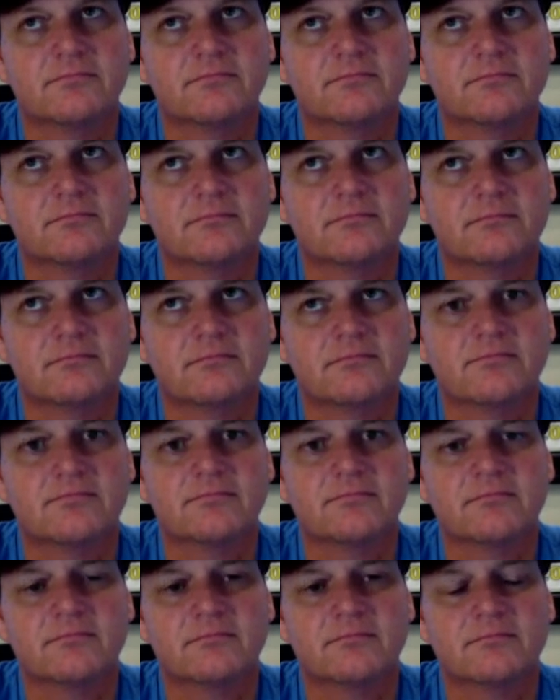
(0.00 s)

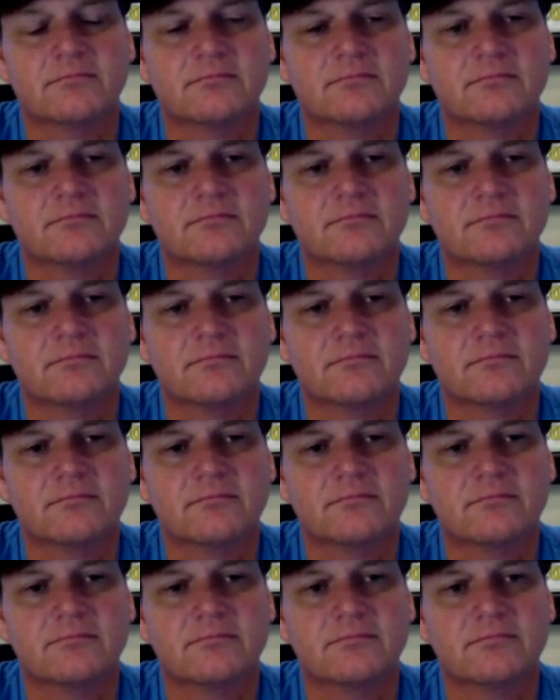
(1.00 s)

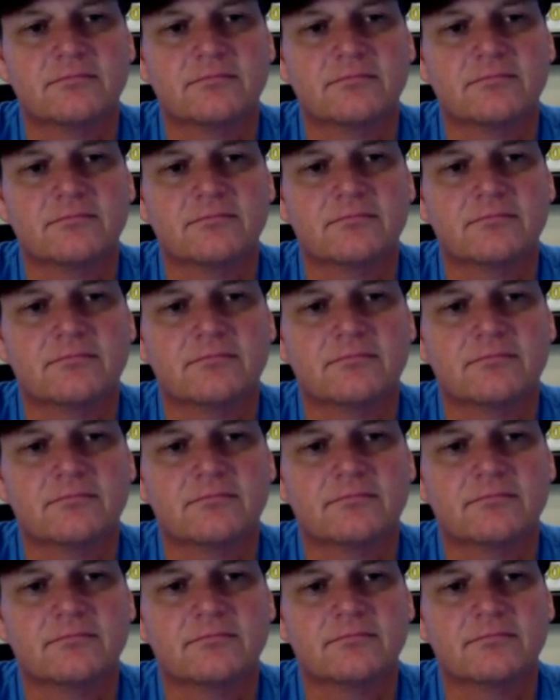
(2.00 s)

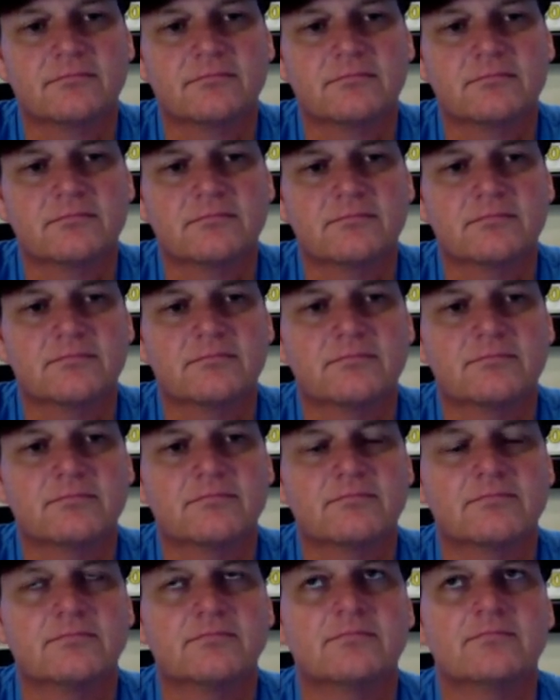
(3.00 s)

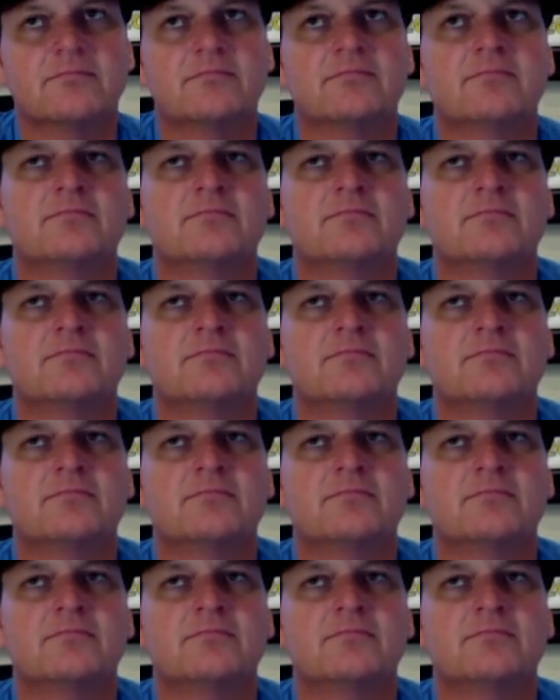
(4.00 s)
(silent)